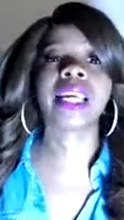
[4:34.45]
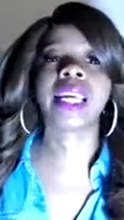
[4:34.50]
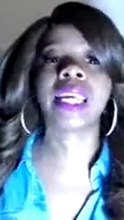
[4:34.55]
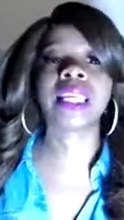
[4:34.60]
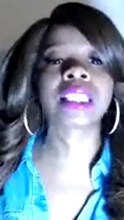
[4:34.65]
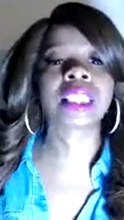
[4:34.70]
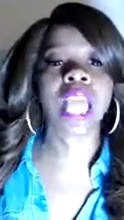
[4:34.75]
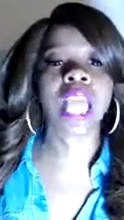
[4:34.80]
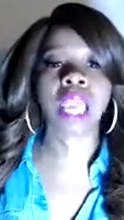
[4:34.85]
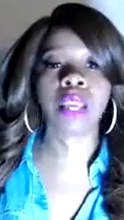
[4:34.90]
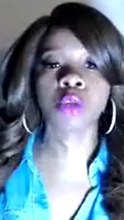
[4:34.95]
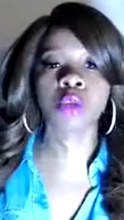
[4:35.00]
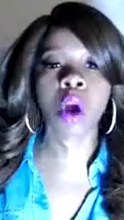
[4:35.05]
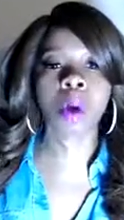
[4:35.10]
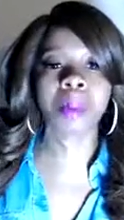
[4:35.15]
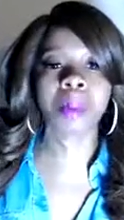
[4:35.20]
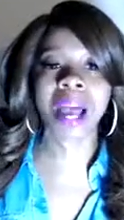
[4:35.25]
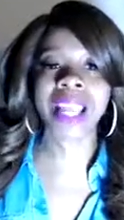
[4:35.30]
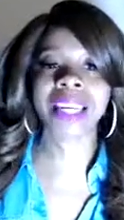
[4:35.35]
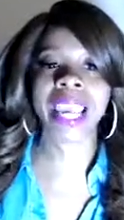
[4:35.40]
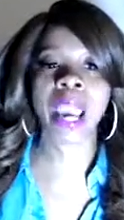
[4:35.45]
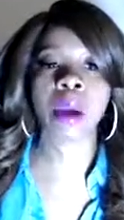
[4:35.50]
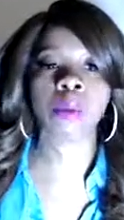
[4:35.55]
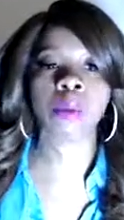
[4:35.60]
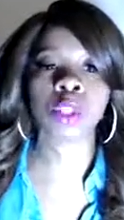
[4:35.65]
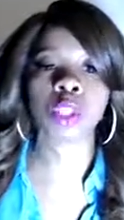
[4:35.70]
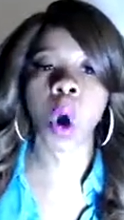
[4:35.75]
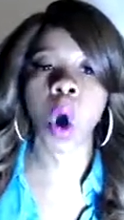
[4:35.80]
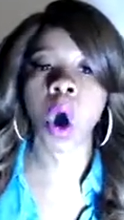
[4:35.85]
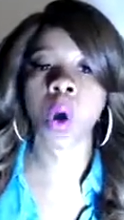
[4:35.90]
He's like, my dad
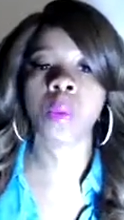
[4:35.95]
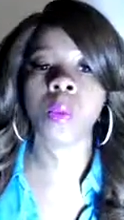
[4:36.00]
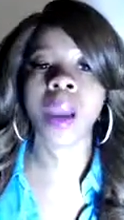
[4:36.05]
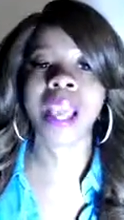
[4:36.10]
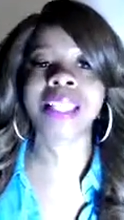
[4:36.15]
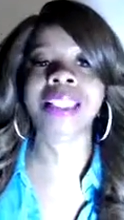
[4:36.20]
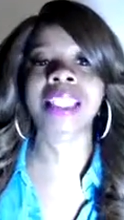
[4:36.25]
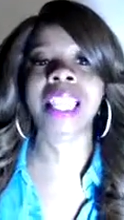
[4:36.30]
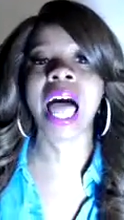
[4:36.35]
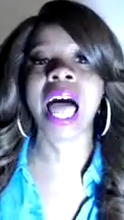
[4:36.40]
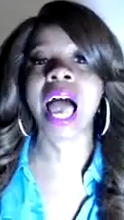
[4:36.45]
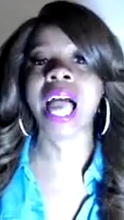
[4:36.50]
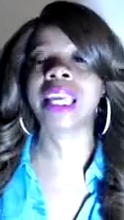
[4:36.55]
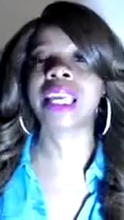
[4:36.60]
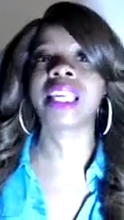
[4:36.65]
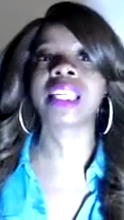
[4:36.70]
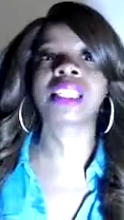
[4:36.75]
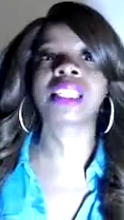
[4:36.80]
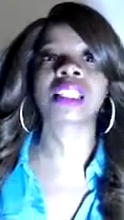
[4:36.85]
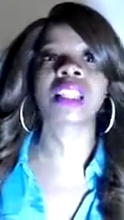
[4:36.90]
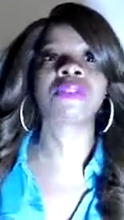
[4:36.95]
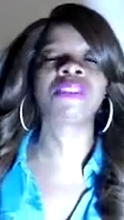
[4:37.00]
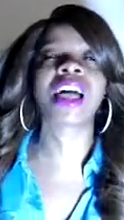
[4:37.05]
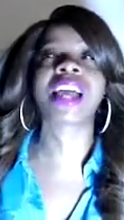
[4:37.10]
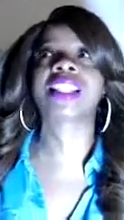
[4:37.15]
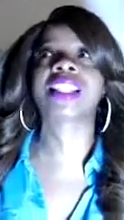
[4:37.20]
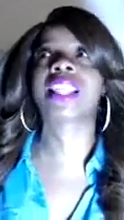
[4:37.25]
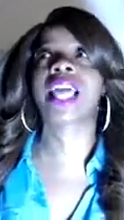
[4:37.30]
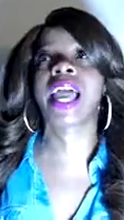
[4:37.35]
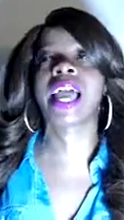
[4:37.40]
was always lying and stuff
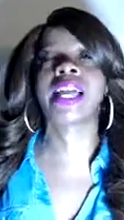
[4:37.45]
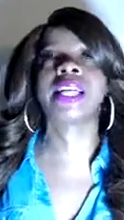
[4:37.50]
like that.